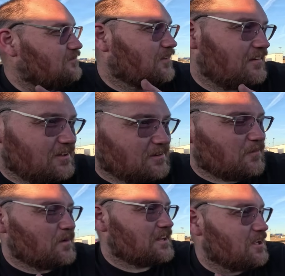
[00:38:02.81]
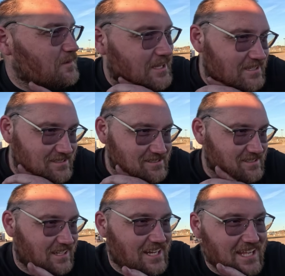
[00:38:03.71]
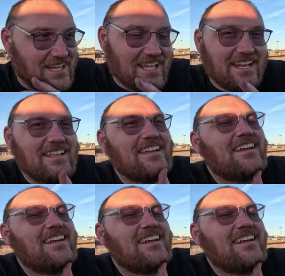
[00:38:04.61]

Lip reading: 540 cubic inches isn't going to get it done.